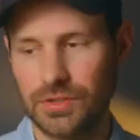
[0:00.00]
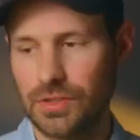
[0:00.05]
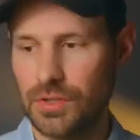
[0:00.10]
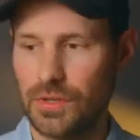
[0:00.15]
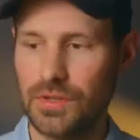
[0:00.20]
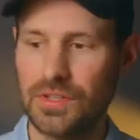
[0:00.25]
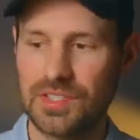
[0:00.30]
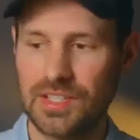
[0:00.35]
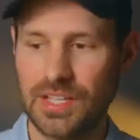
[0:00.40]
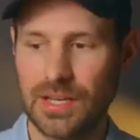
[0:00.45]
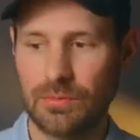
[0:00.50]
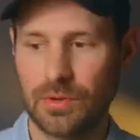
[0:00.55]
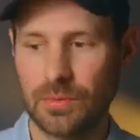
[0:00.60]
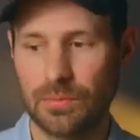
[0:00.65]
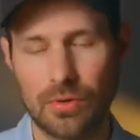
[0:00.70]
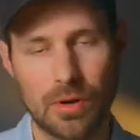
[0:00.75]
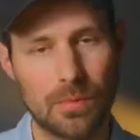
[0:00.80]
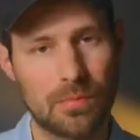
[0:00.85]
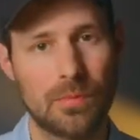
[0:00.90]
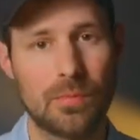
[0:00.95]
to use them on
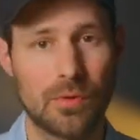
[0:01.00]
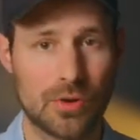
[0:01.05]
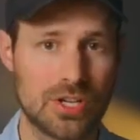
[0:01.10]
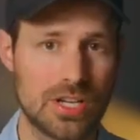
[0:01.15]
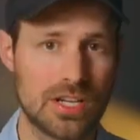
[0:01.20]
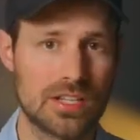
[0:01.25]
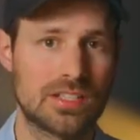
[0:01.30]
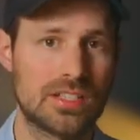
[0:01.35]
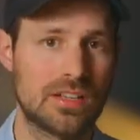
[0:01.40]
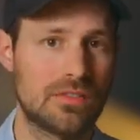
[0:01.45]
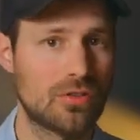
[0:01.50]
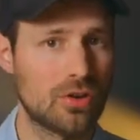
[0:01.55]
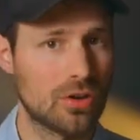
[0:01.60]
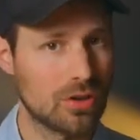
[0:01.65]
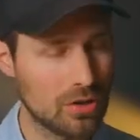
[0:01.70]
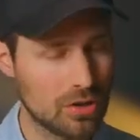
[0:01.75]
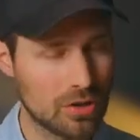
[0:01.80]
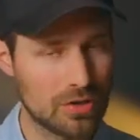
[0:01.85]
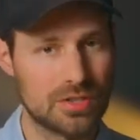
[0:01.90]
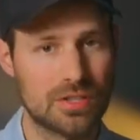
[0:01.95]
proper projects. I've
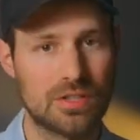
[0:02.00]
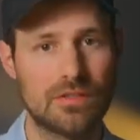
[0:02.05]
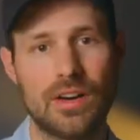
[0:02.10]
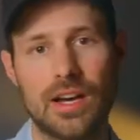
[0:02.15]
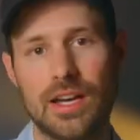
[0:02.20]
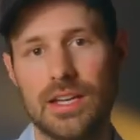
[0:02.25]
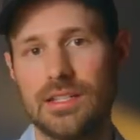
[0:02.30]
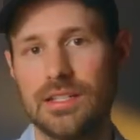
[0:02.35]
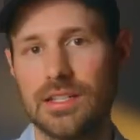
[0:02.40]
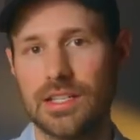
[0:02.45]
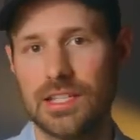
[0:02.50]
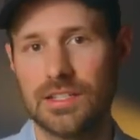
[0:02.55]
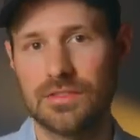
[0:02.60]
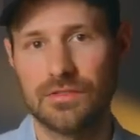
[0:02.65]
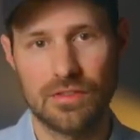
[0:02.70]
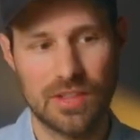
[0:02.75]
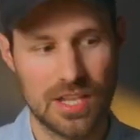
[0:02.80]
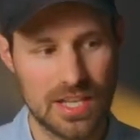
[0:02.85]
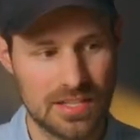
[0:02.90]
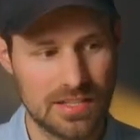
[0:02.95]
got loads of ideas
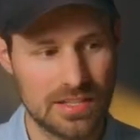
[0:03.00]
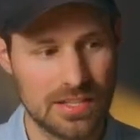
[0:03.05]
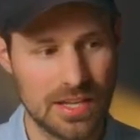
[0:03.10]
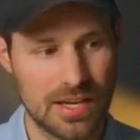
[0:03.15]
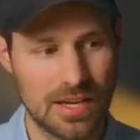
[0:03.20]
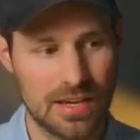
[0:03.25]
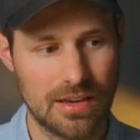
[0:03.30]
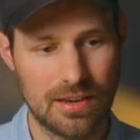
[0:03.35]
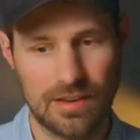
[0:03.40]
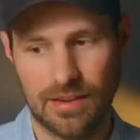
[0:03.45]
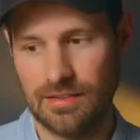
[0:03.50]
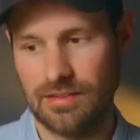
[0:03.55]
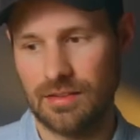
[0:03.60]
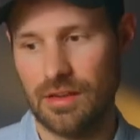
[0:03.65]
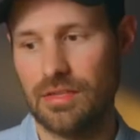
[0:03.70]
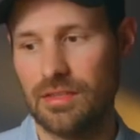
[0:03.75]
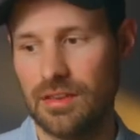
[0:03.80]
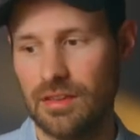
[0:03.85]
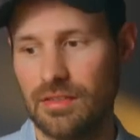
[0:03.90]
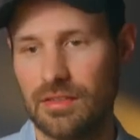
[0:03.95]
for this year, and I
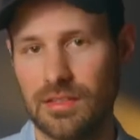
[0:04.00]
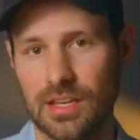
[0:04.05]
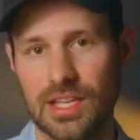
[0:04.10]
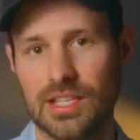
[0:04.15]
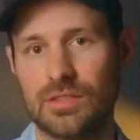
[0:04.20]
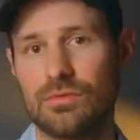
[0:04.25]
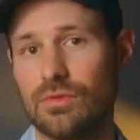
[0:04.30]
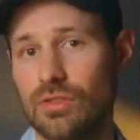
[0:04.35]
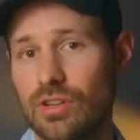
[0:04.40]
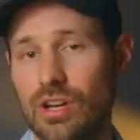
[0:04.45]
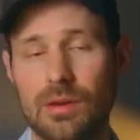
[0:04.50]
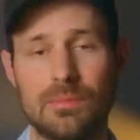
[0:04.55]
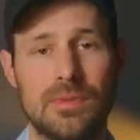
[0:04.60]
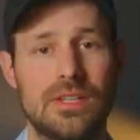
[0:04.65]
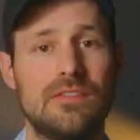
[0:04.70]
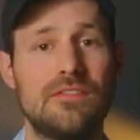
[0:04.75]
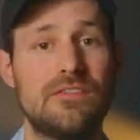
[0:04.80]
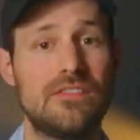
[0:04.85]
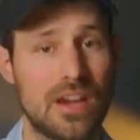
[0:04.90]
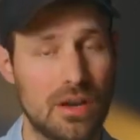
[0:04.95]
think these will come
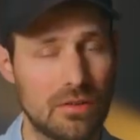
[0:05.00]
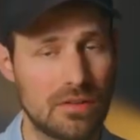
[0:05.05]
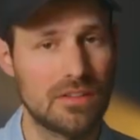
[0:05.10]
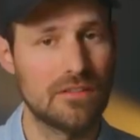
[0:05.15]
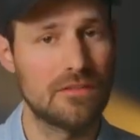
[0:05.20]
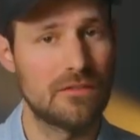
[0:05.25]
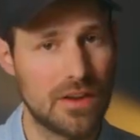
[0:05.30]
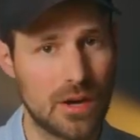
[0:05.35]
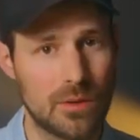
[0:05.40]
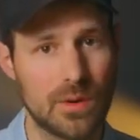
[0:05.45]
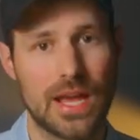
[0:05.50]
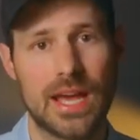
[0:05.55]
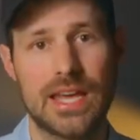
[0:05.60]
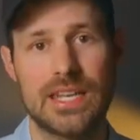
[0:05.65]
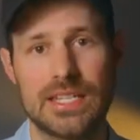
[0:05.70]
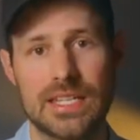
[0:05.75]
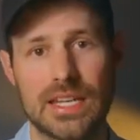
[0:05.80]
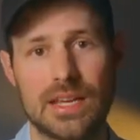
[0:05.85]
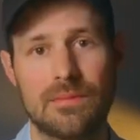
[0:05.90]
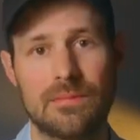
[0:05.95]
in very
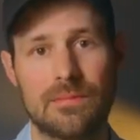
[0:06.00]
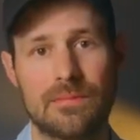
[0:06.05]
handy.